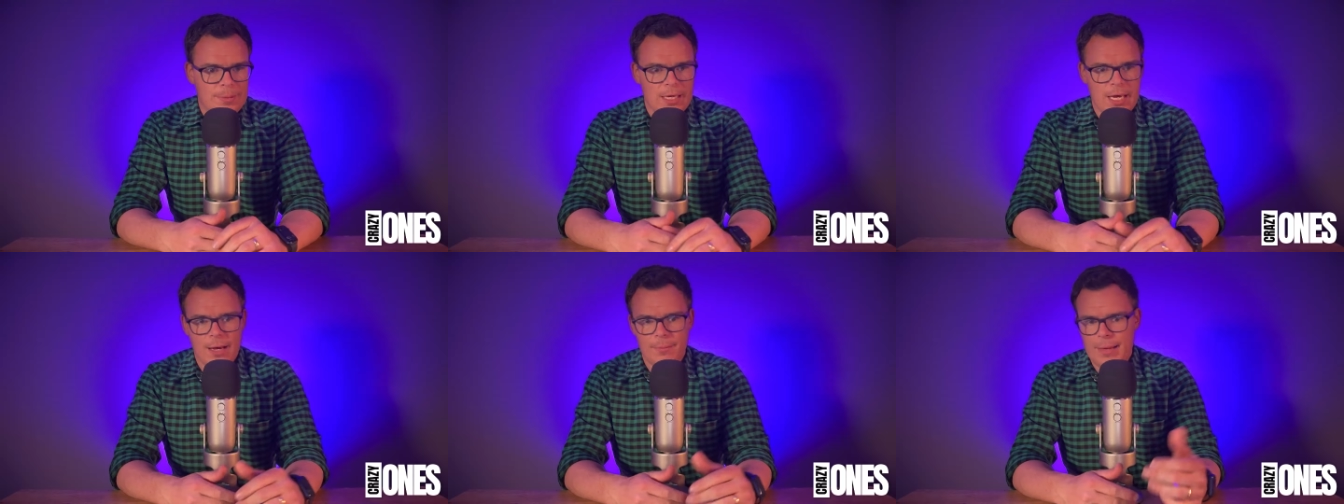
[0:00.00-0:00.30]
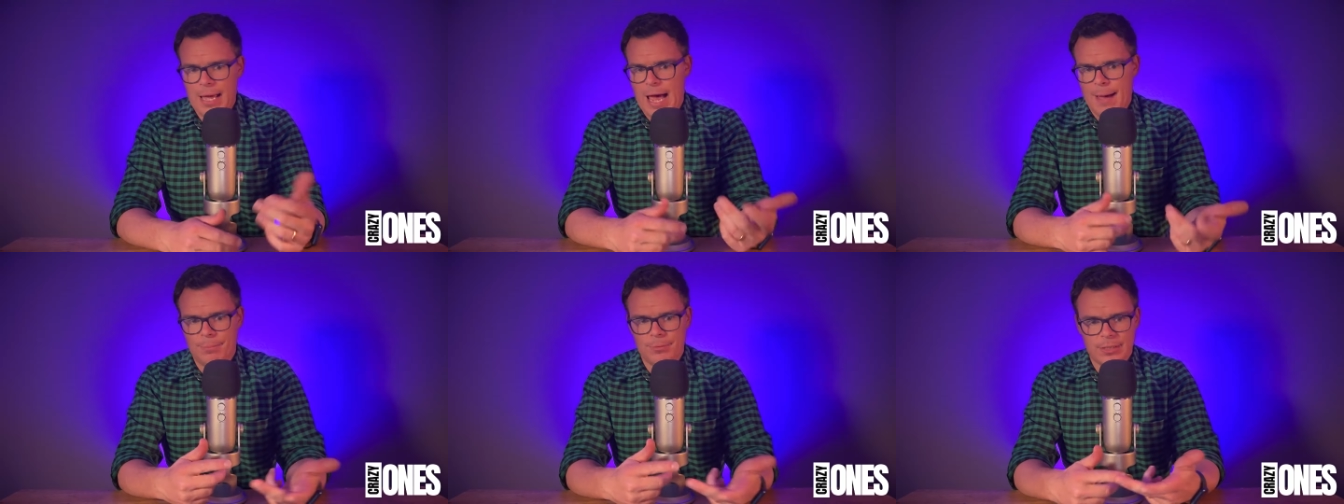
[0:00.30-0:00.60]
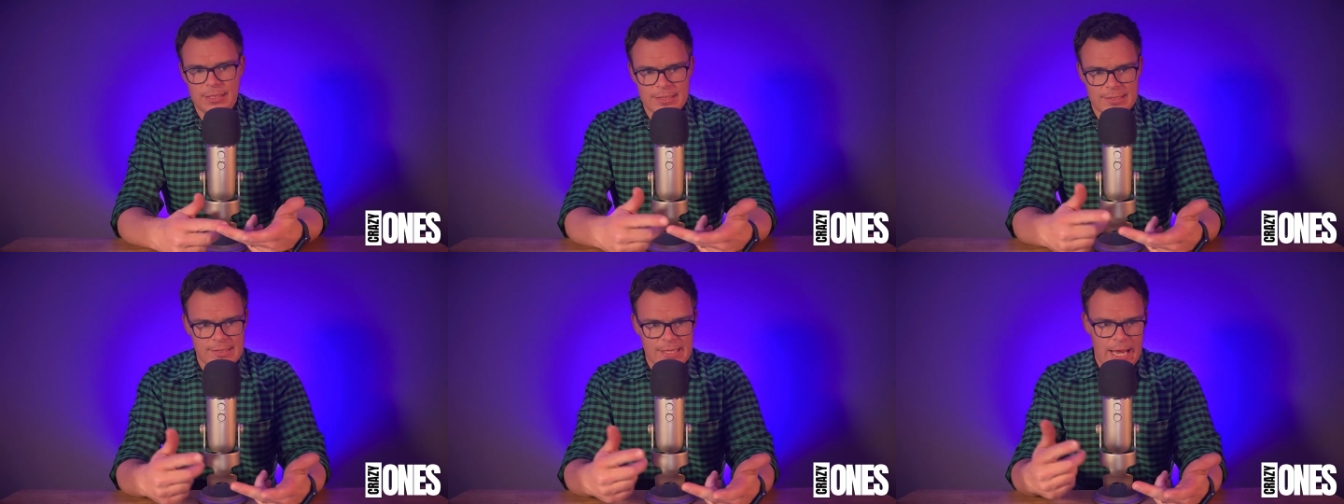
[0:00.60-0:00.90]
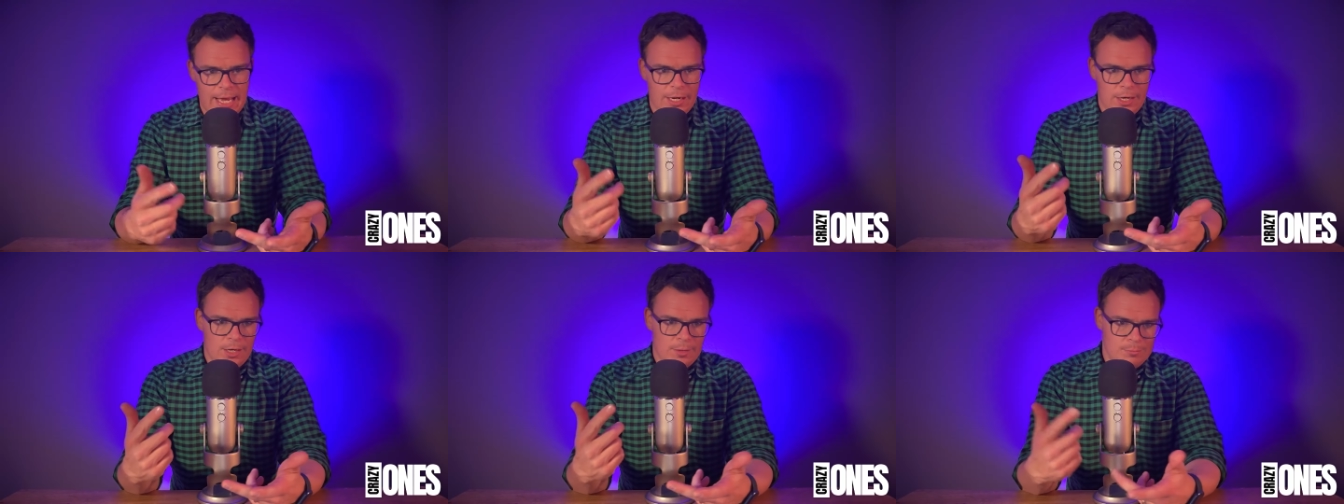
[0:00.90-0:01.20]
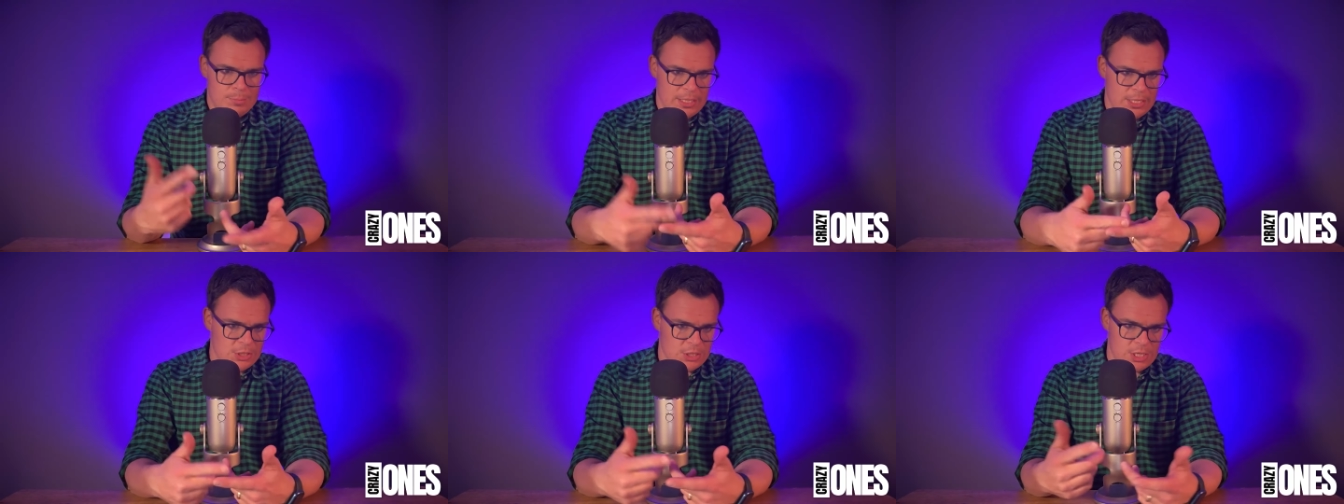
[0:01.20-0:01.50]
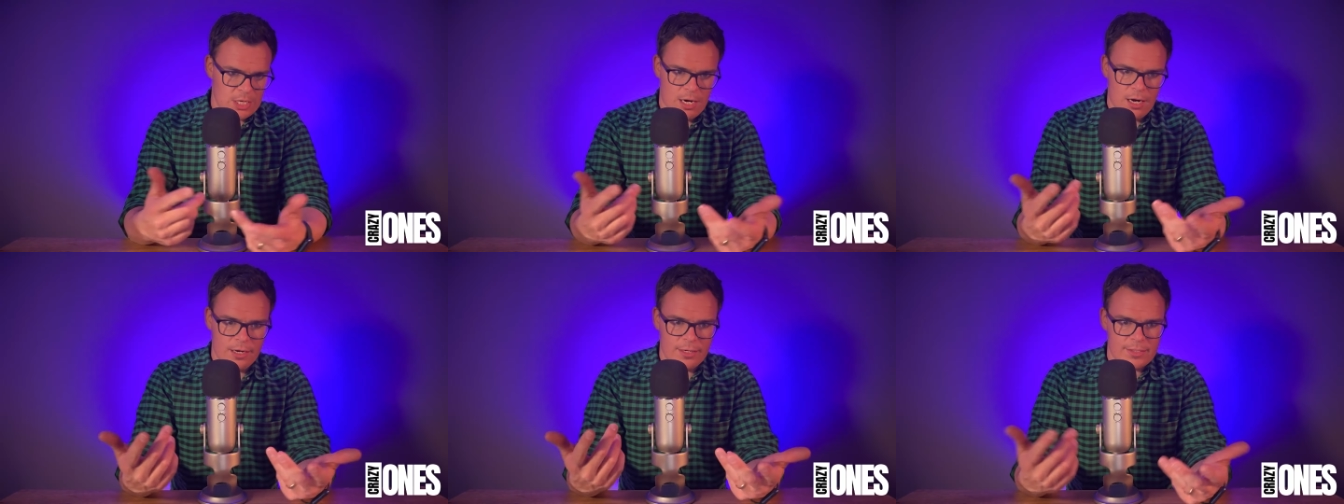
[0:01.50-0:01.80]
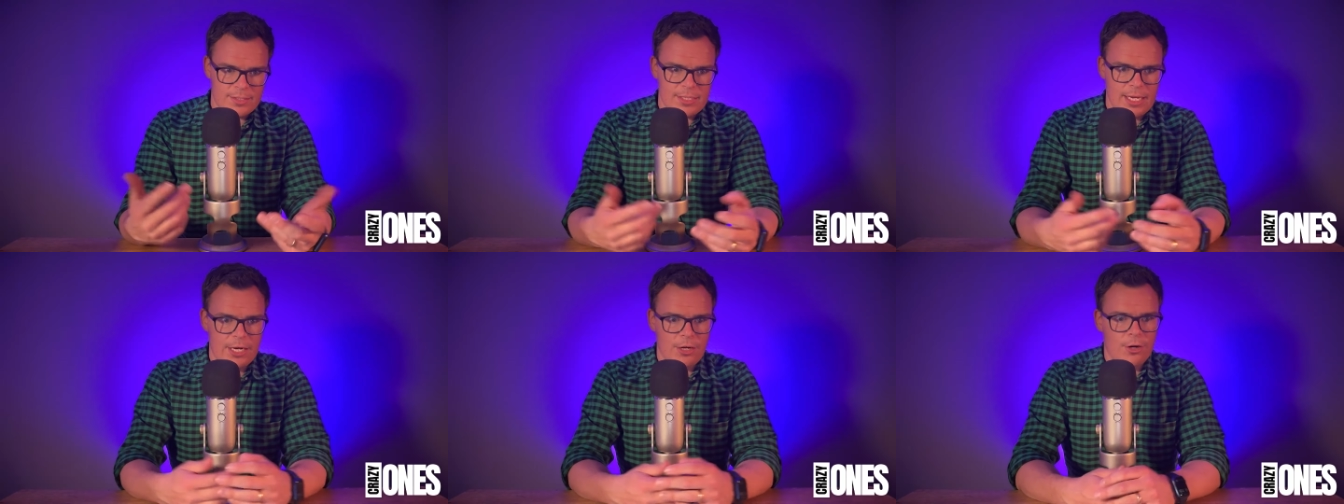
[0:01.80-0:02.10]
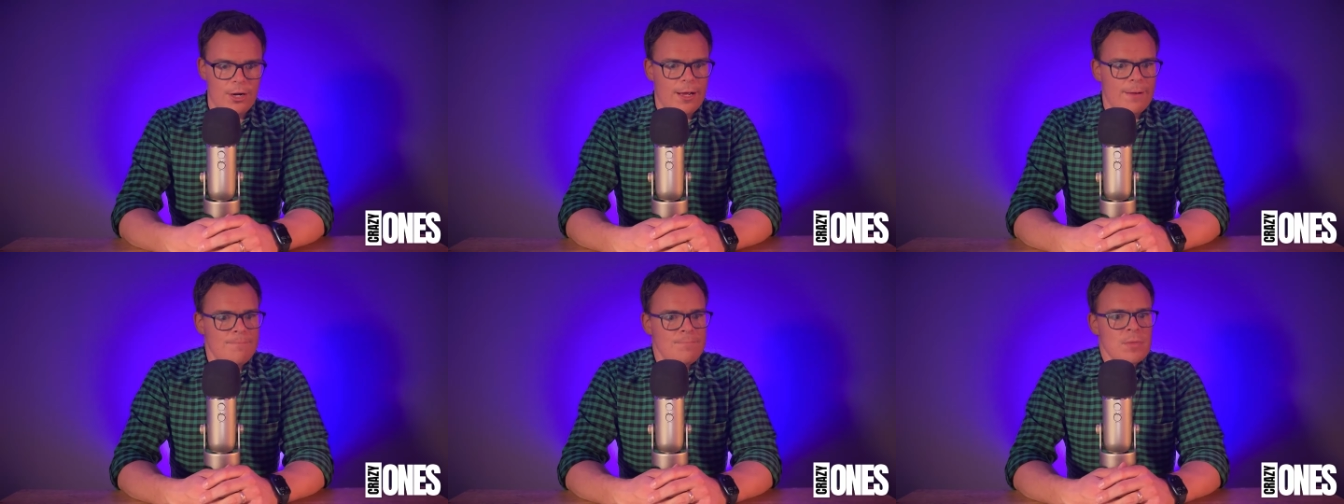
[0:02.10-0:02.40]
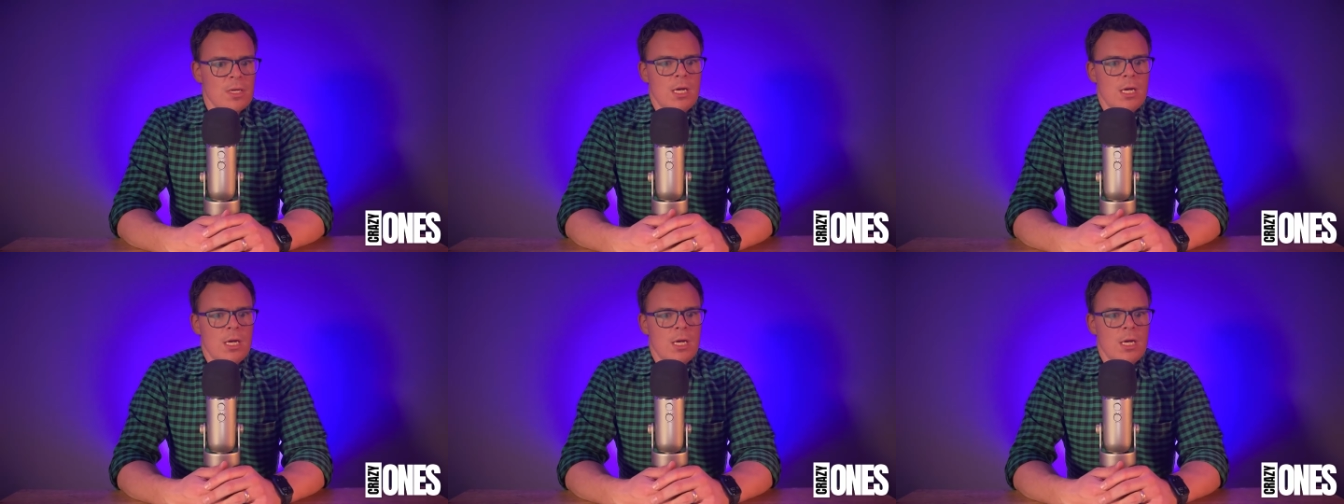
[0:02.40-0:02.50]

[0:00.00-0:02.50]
up Apple Insider, BGR, etc.